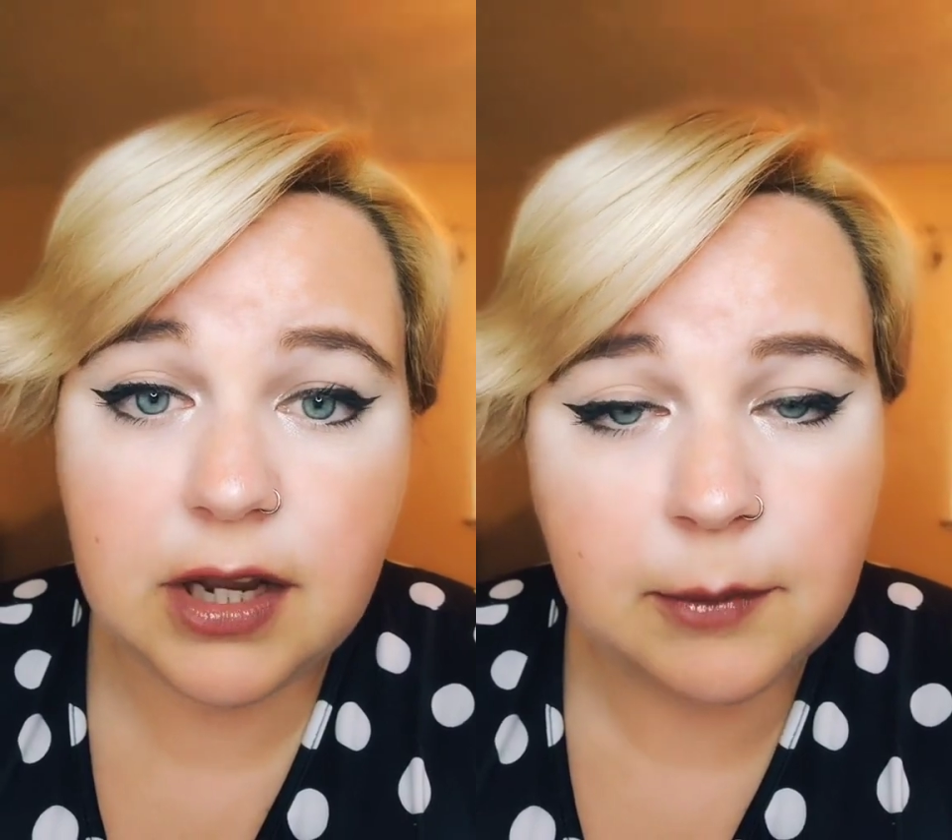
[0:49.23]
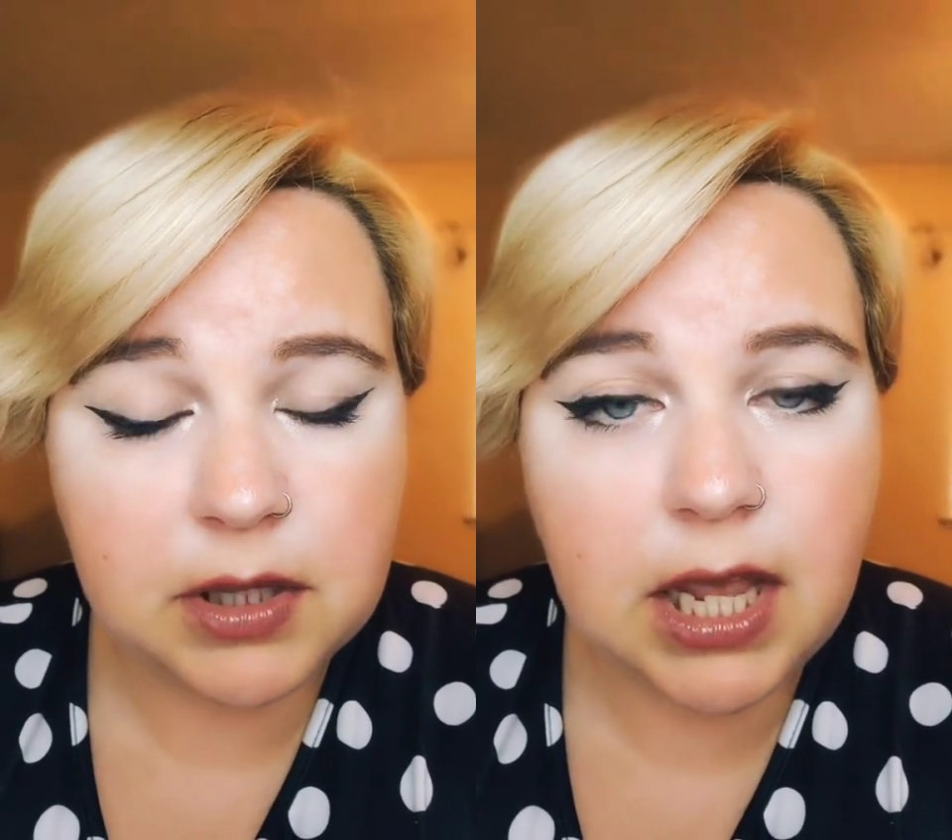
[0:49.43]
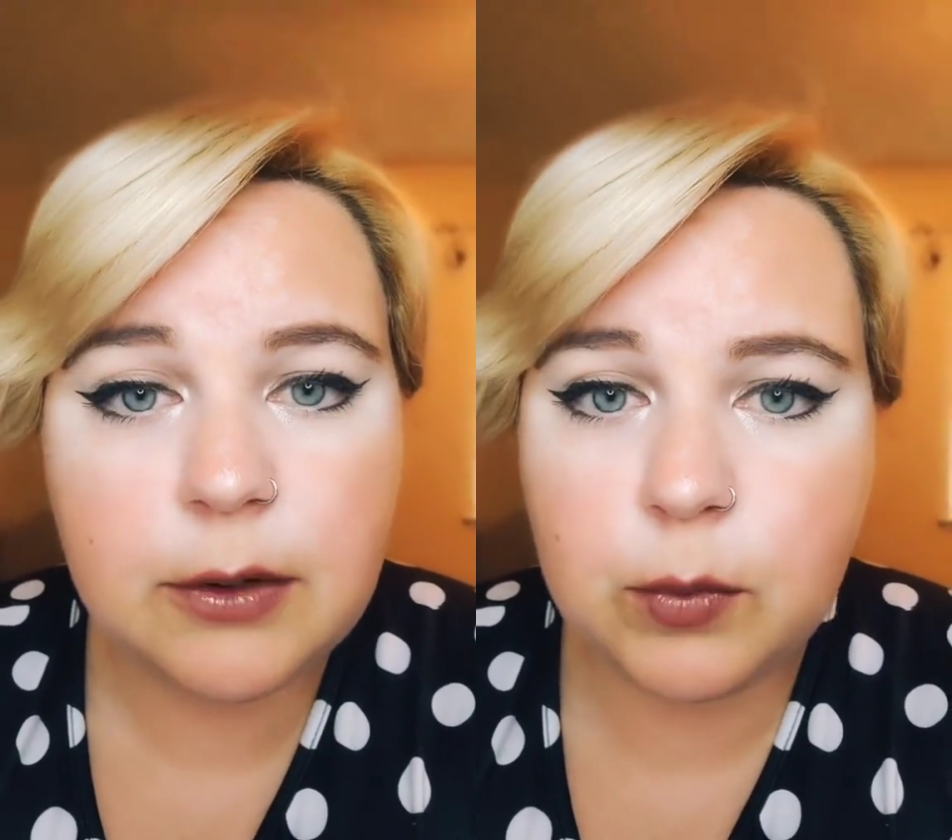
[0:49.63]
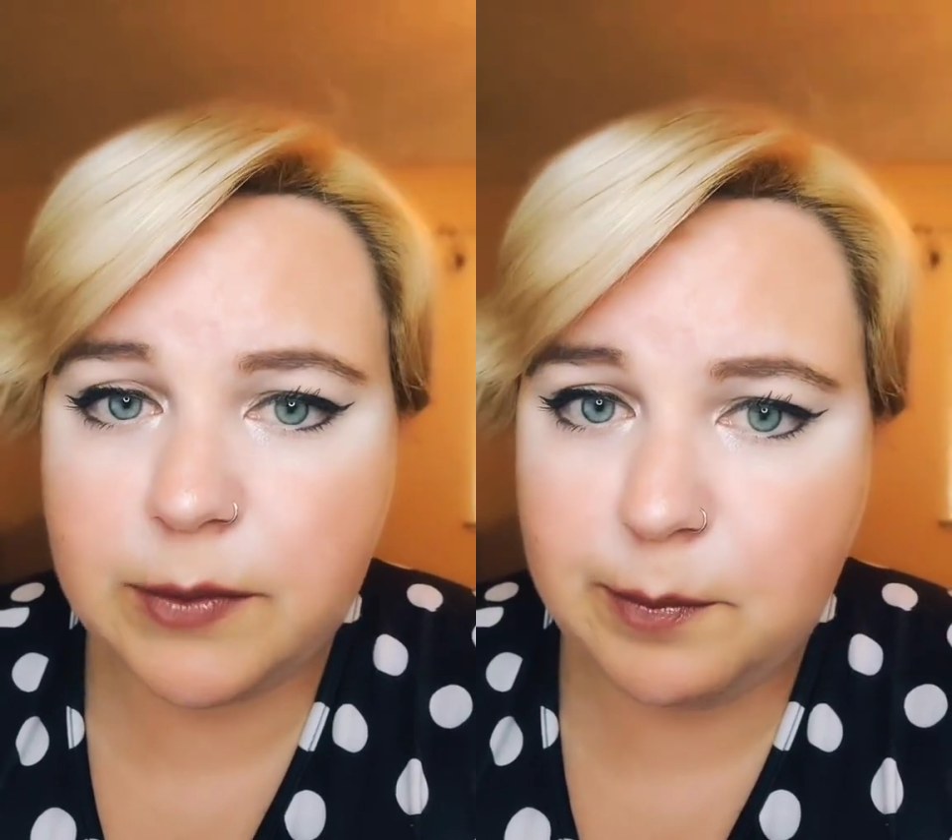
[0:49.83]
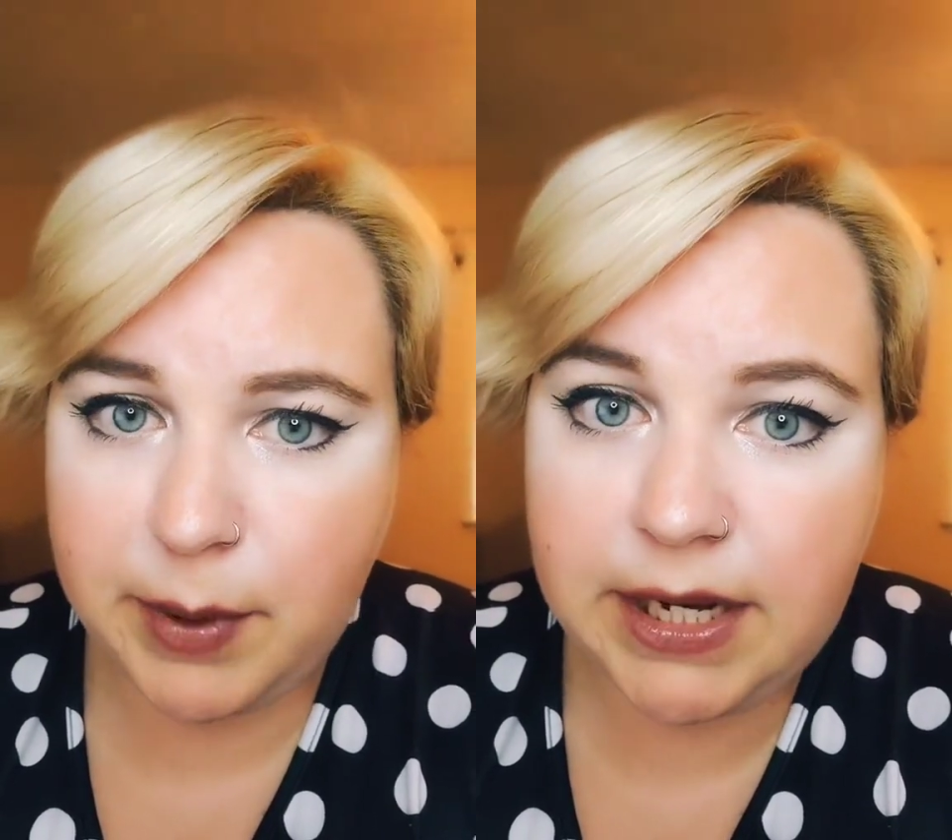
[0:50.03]
Emeline
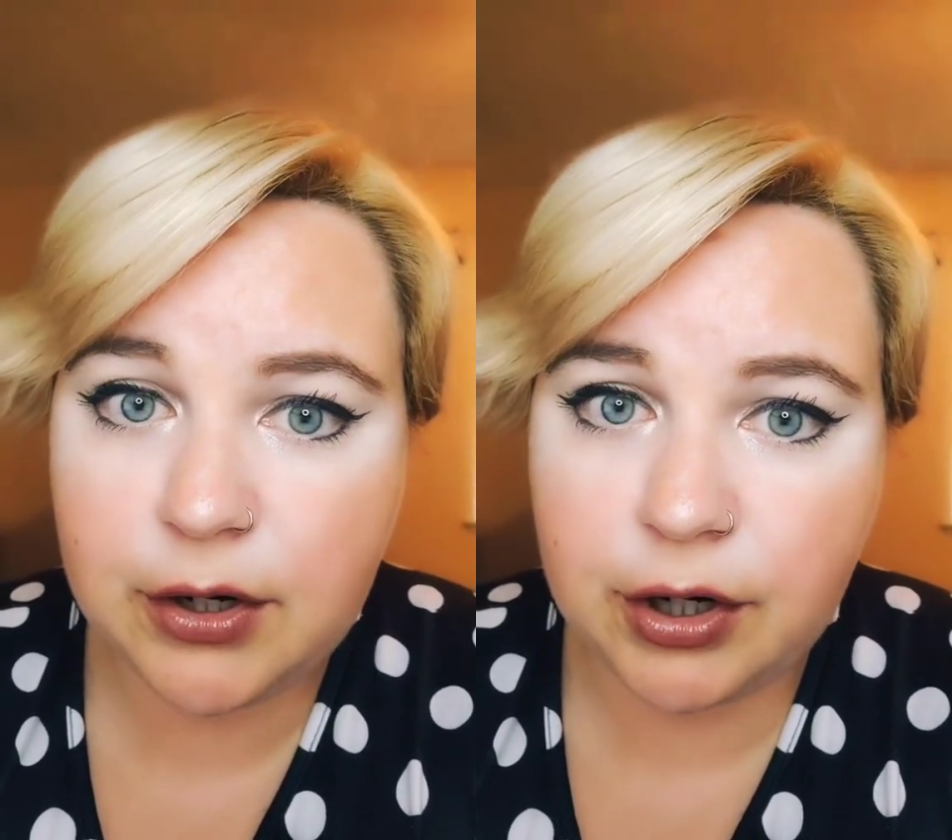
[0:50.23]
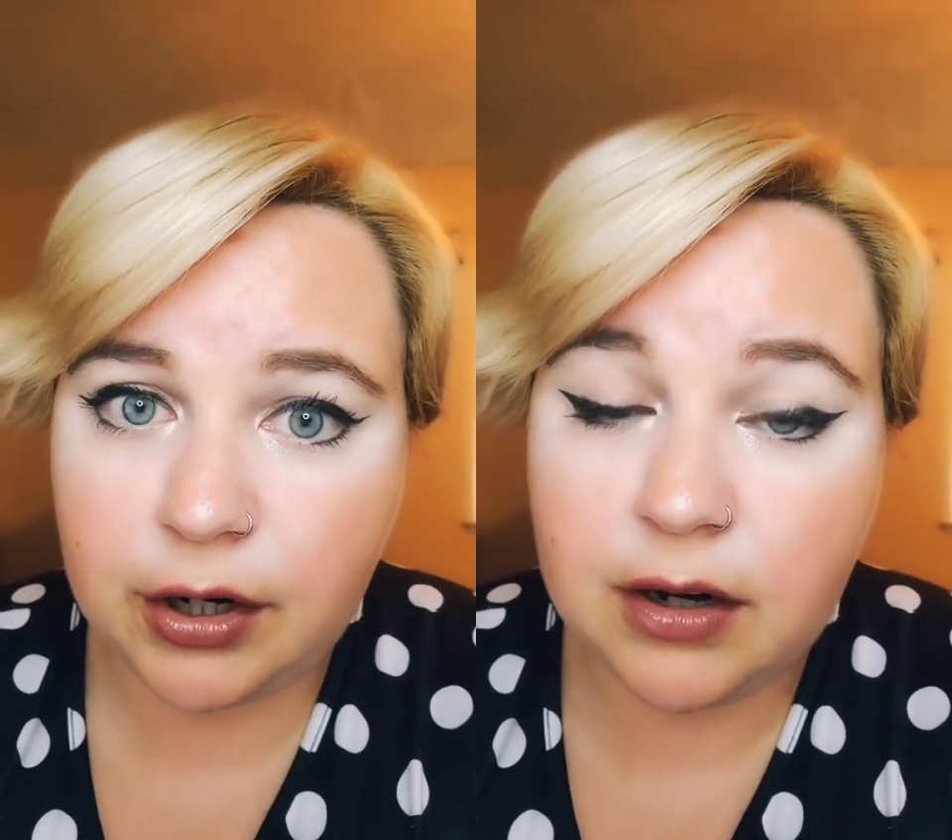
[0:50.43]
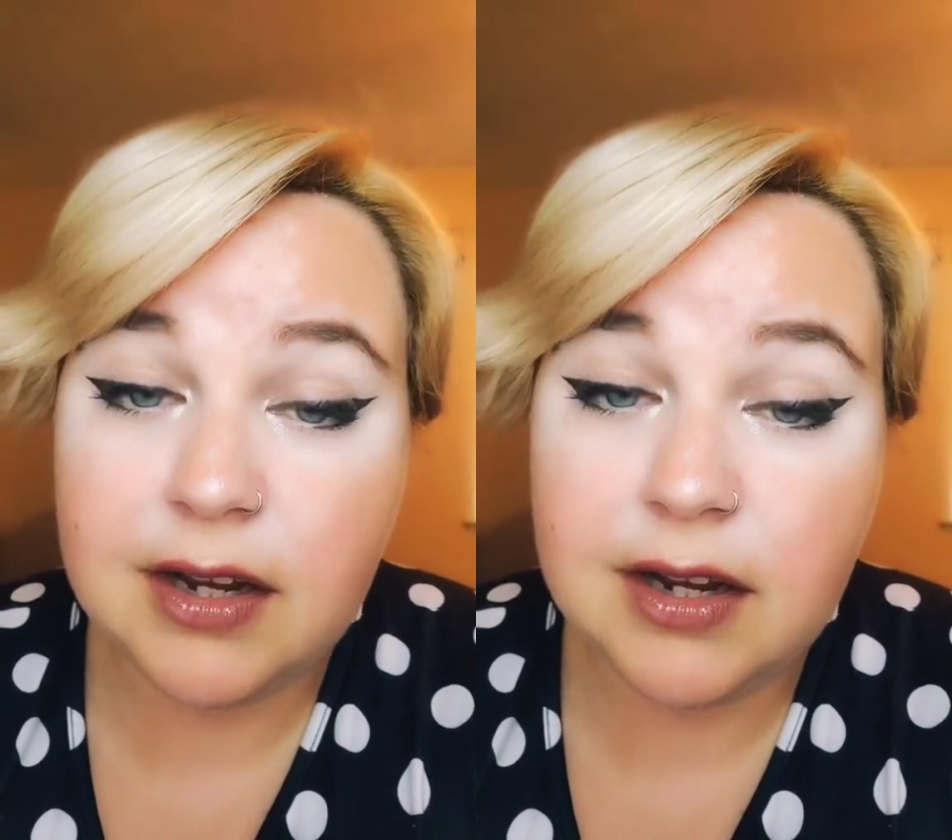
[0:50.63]
would beat her,